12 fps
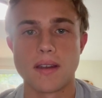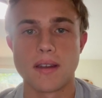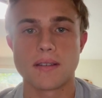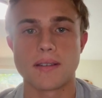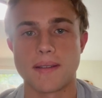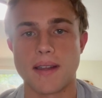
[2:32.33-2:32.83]

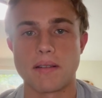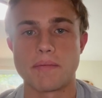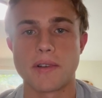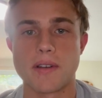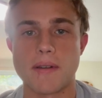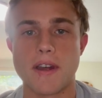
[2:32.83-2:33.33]
so that would
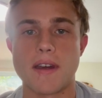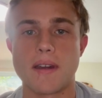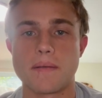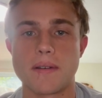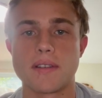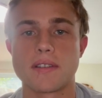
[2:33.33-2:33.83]
put him
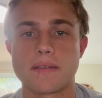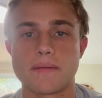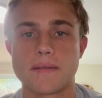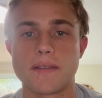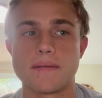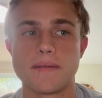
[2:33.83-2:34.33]
at risk
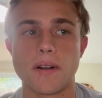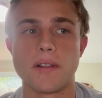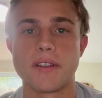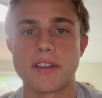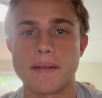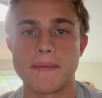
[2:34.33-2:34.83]
for
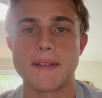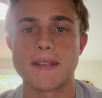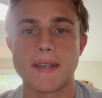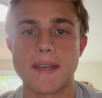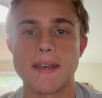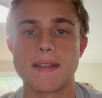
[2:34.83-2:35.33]
falling and
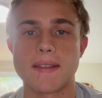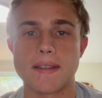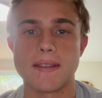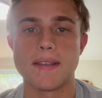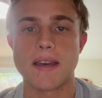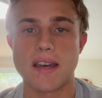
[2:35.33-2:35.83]
indicate that
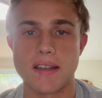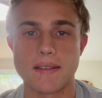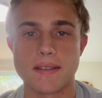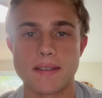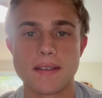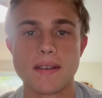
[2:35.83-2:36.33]
he
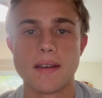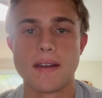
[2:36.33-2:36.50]
has